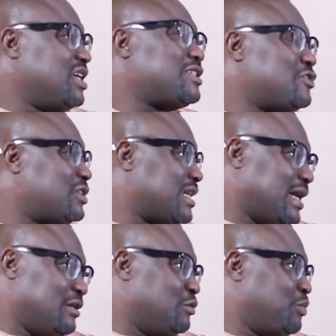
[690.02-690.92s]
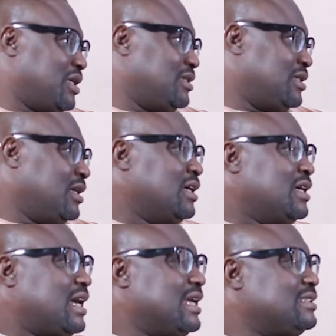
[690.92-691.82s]
it's not helping.
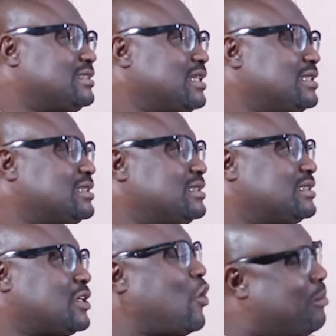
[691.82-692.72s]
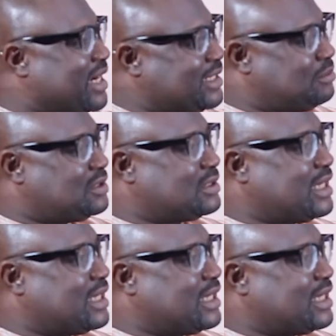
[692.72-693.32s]
And it is commendable